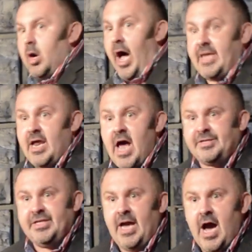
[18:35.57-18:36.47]
I
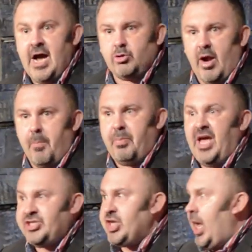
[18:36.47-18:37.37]
cannot dehydrate a
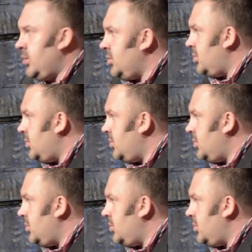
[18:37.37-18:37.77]
pizza.